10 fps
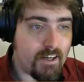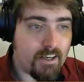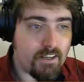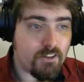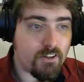
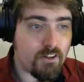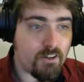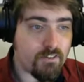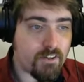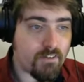He's got a lot
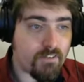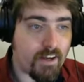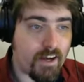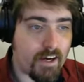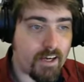of stuff to
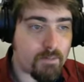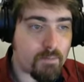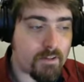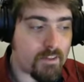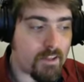hide,
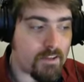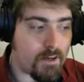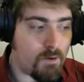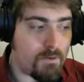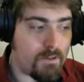but there's
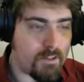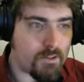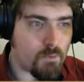only this